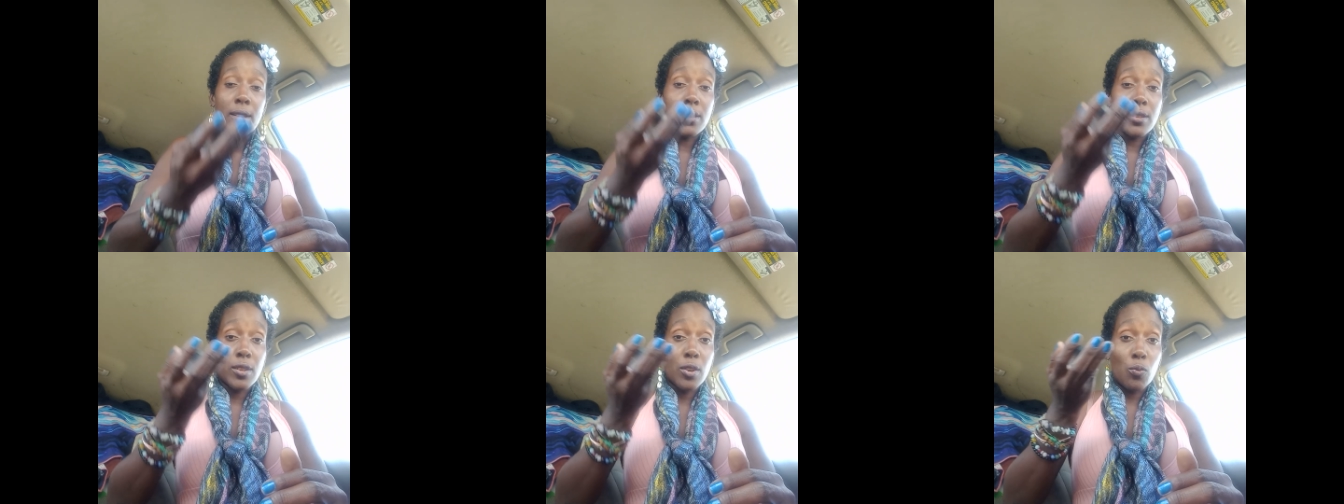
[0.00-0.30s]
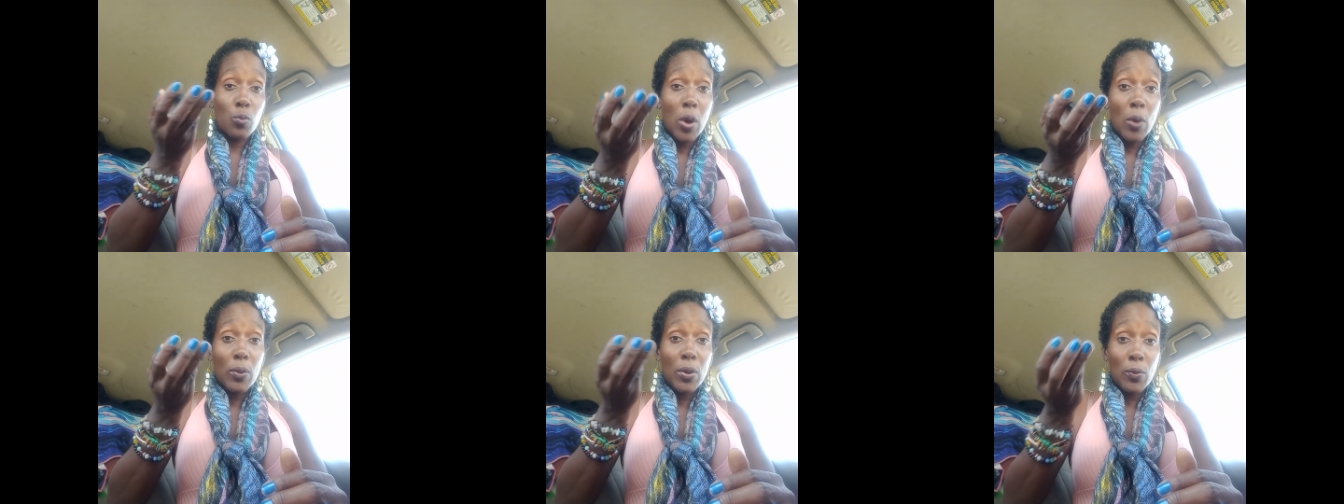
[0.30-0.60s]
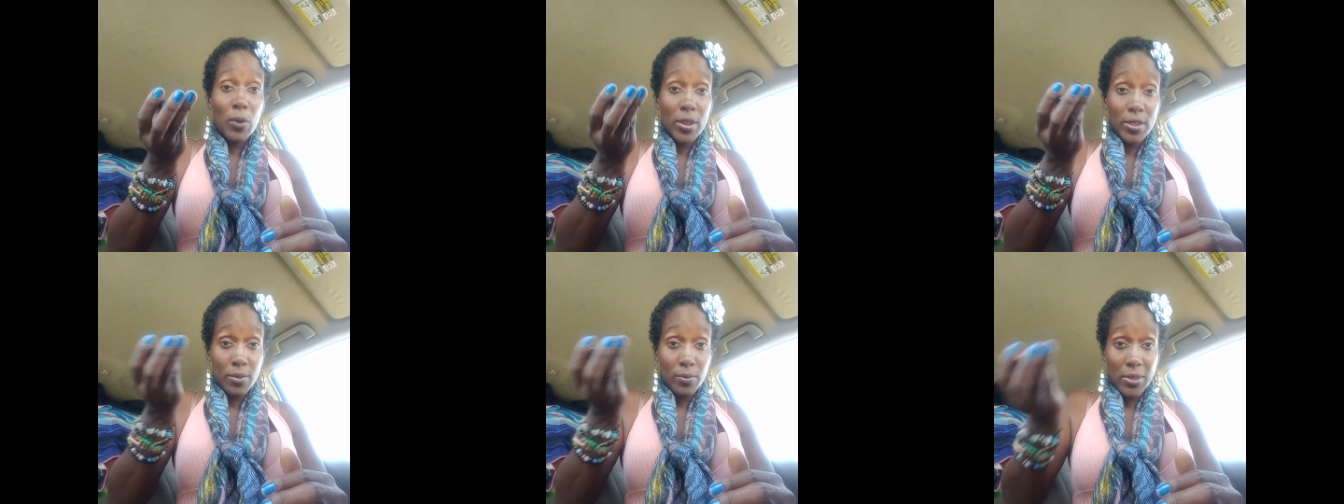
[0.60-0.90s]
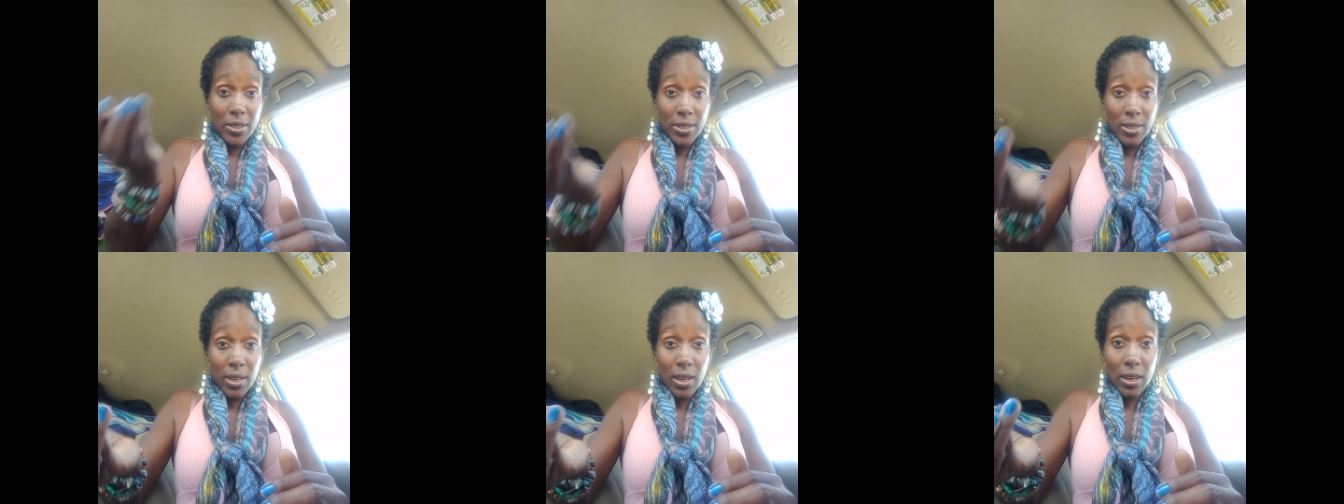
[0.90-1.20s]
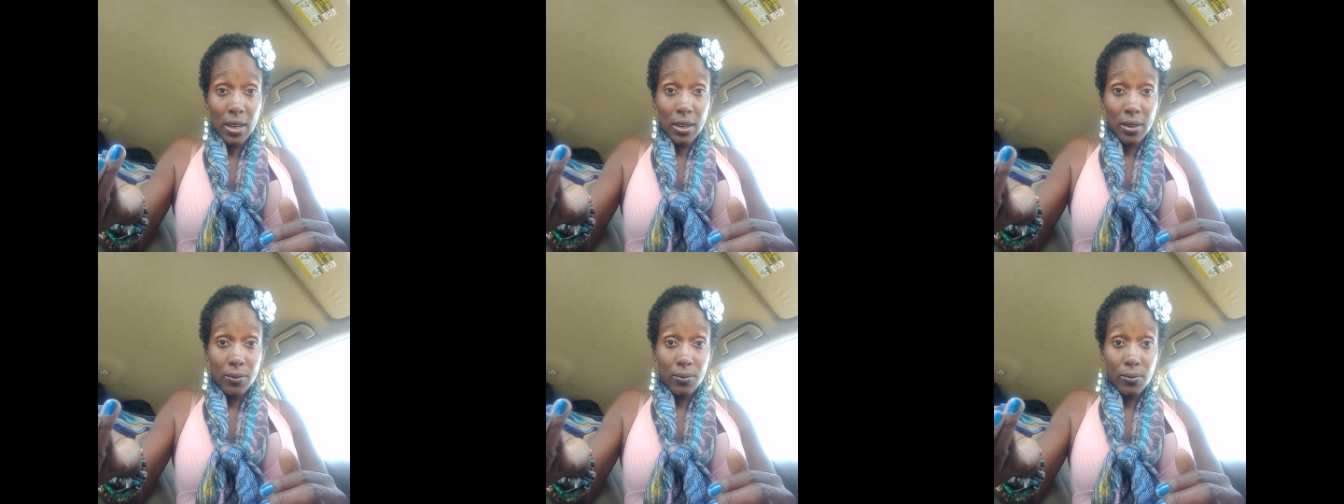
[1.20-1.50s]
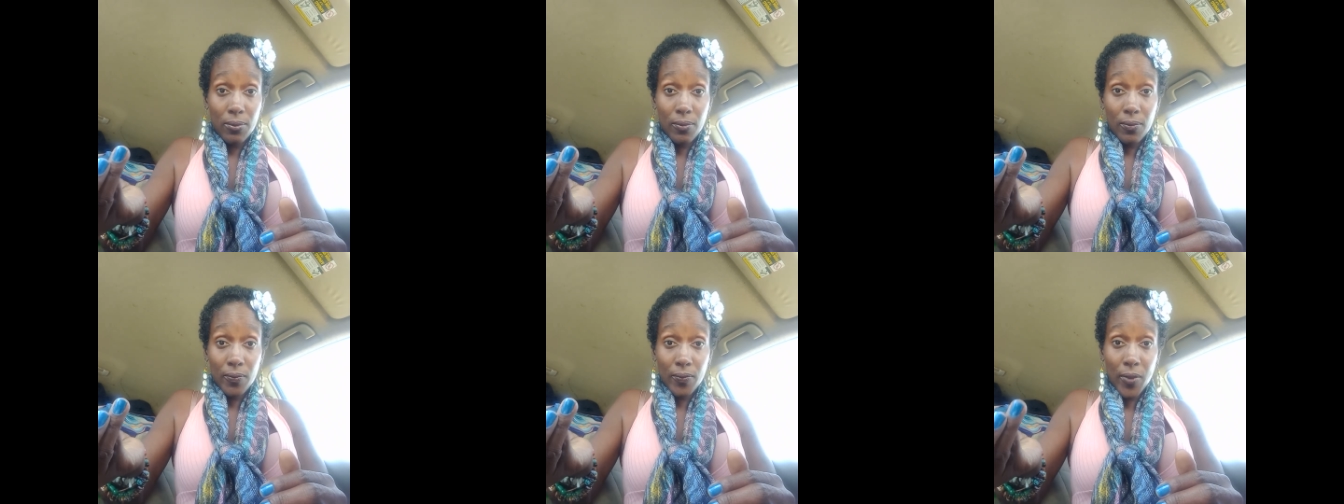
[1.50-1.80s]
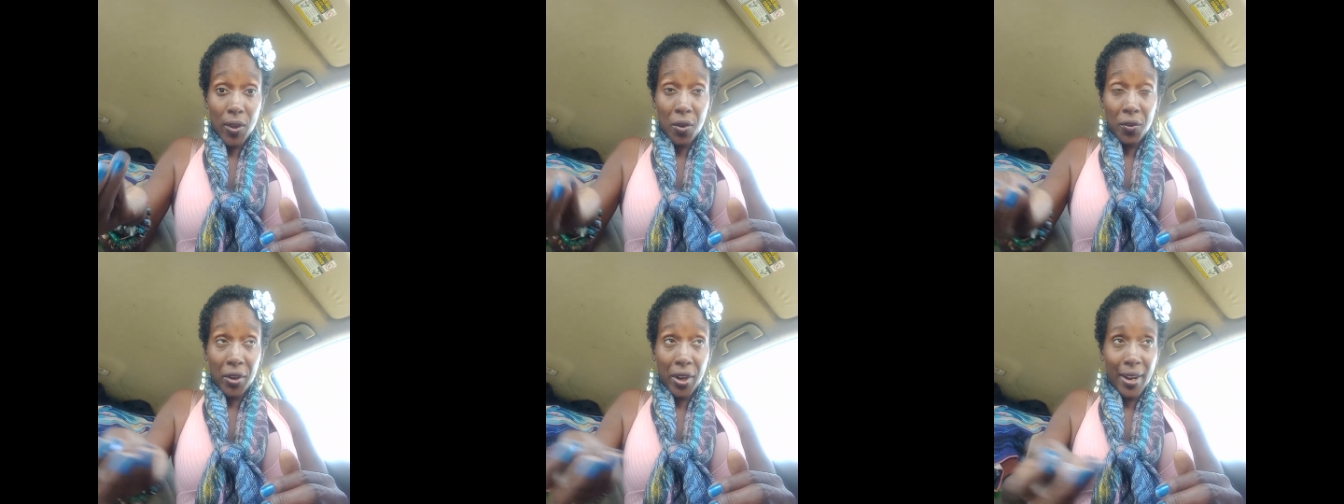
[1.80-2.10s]
to what we want to receive.
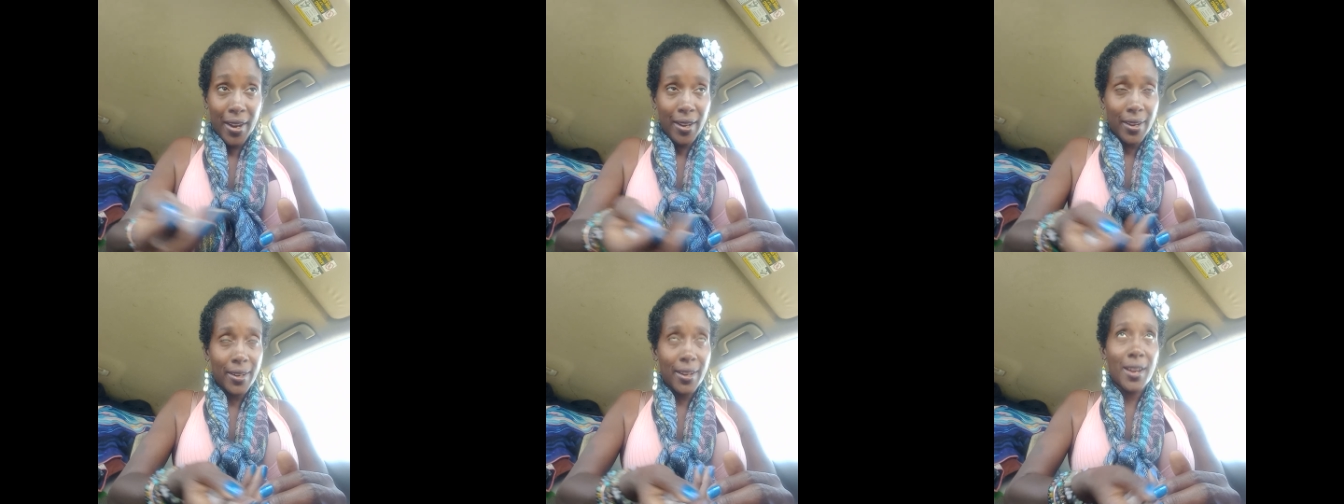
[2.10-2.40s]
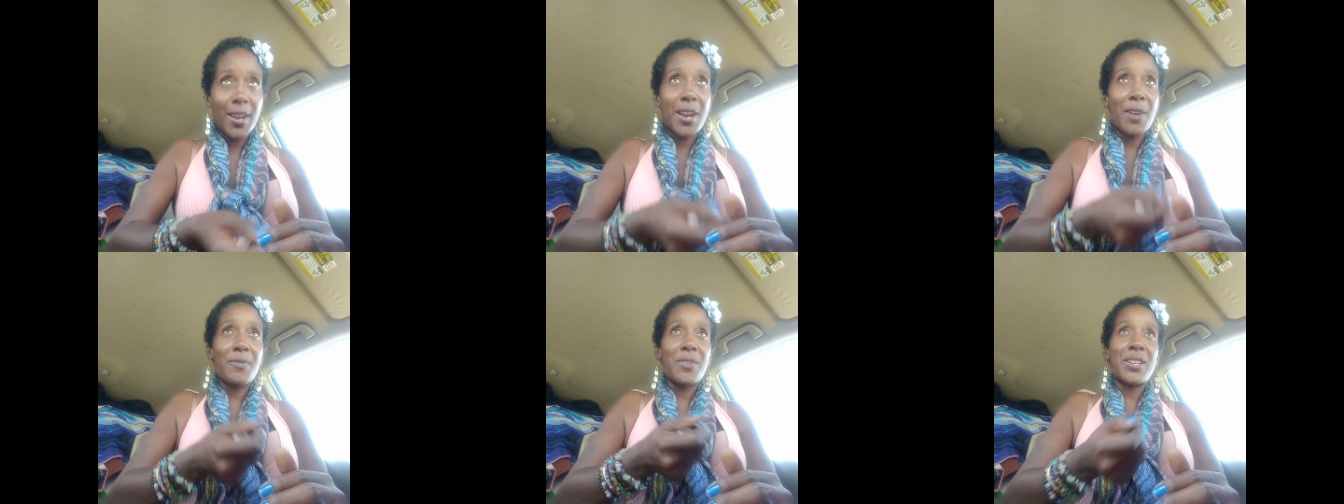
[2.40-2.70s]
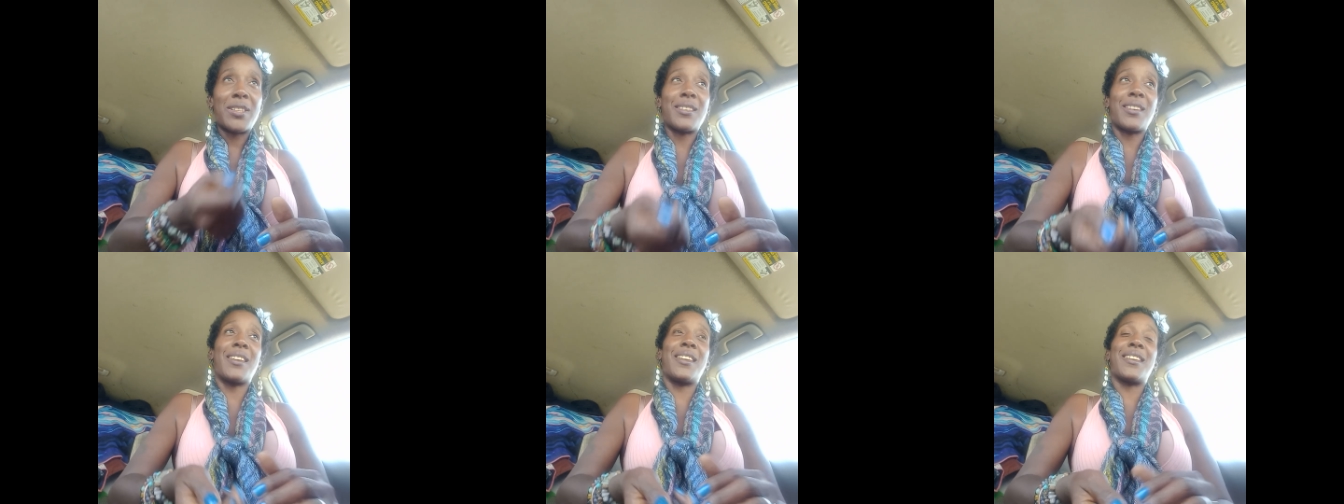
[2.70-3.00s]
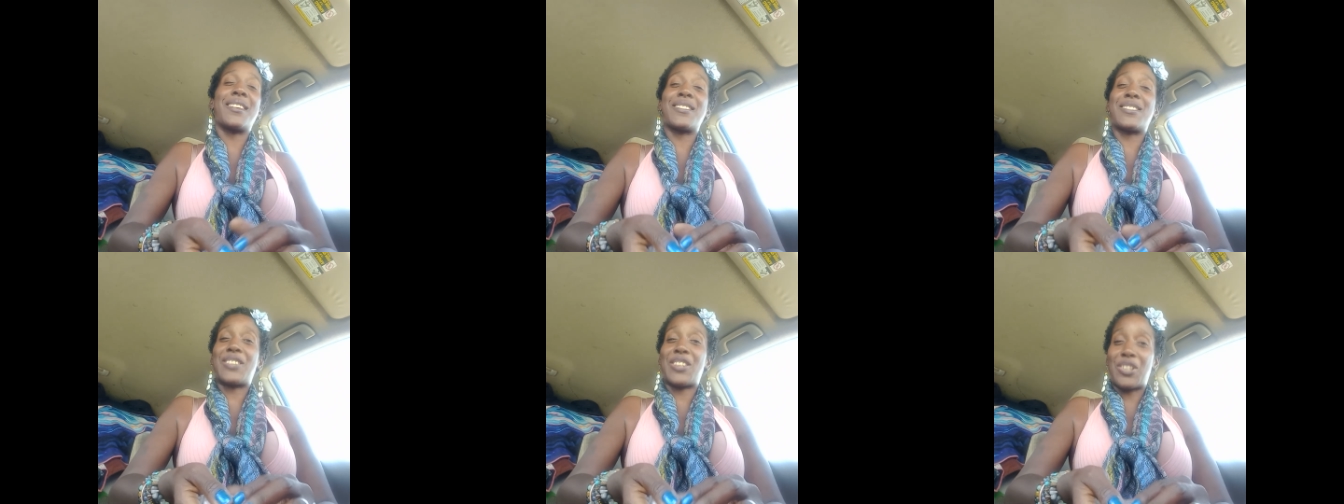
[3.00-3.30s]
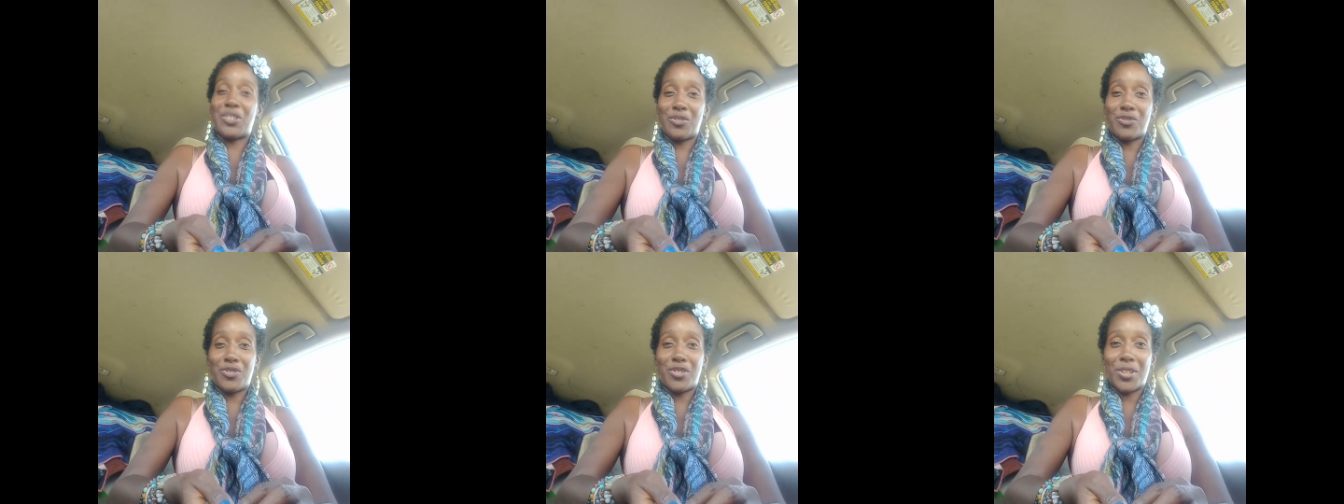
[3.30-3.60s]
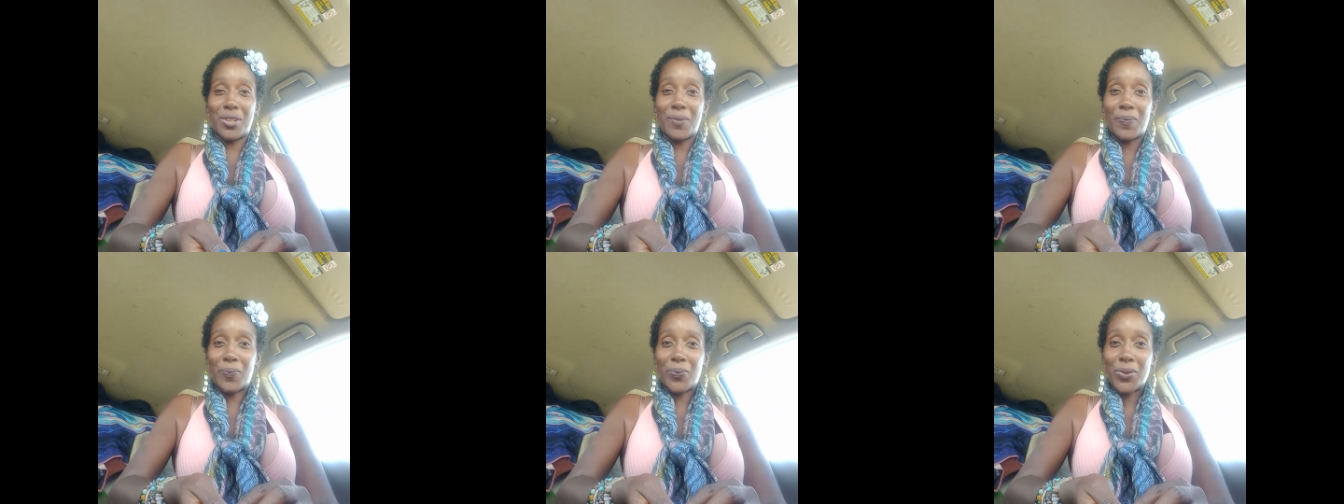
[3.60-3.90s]
Okay, everything is energy.